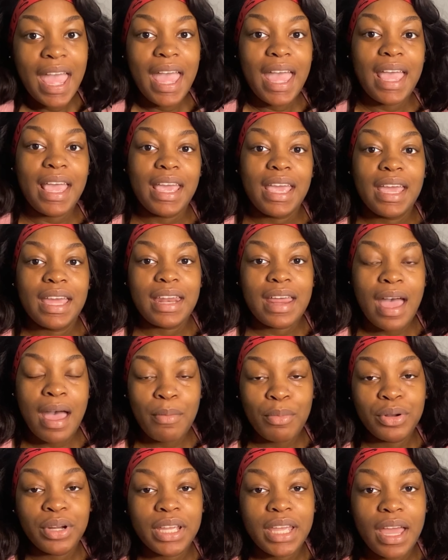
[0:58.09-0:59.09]
And I'm
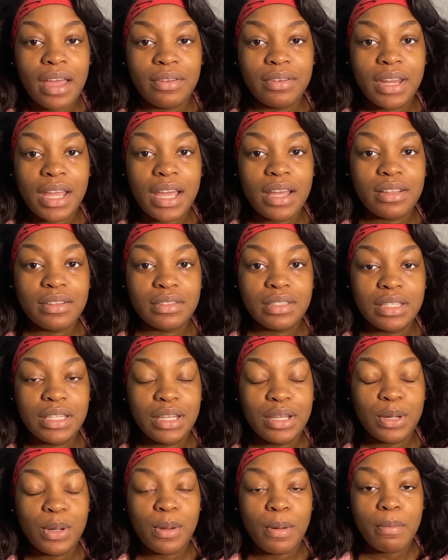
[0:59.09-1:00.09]
gonna count down
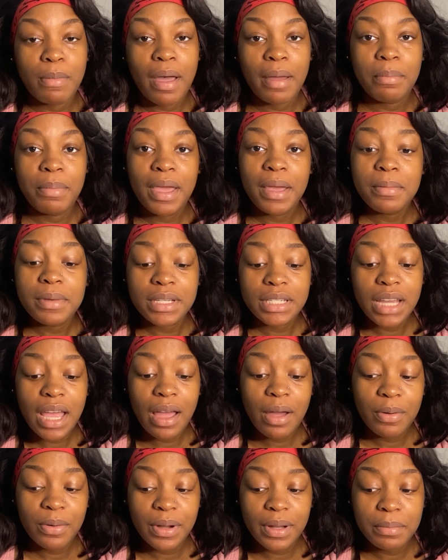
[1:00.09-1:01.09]
till my baby
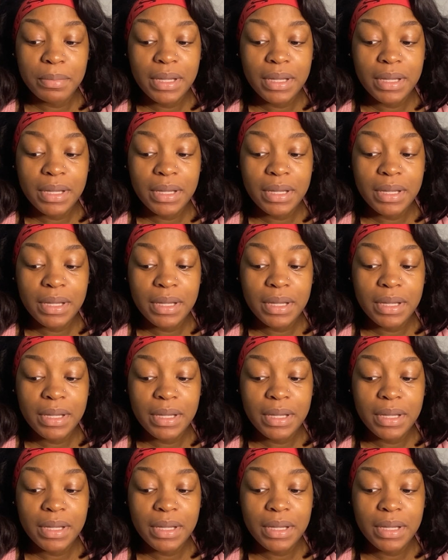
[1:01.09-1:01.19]
shower